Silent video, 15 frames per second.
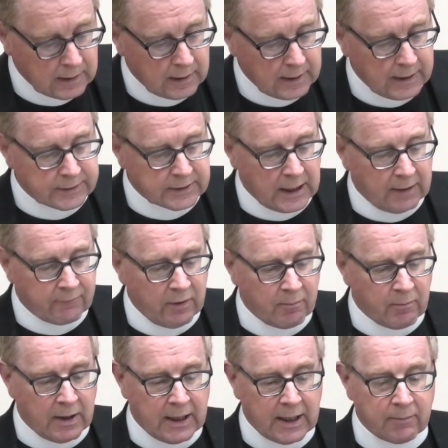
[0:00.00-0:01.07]
Let every
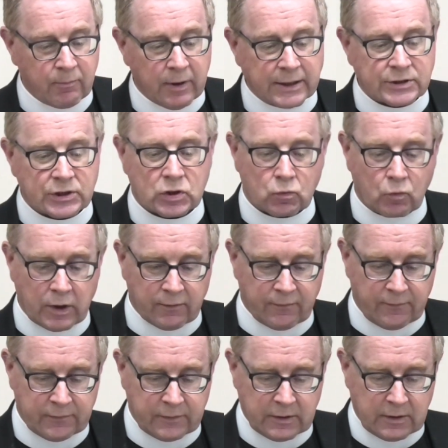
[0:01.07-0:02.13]
man be
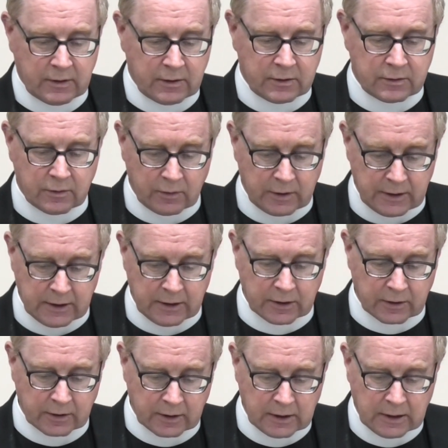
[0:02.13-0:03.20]
swift to
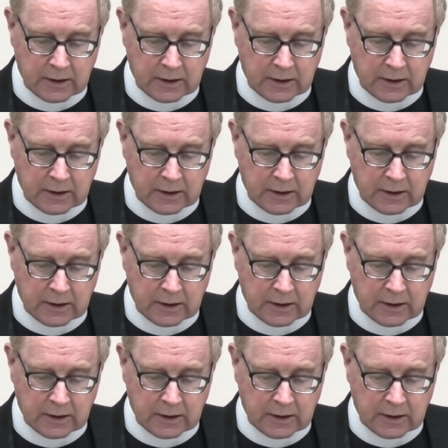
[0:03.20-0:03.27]
hear,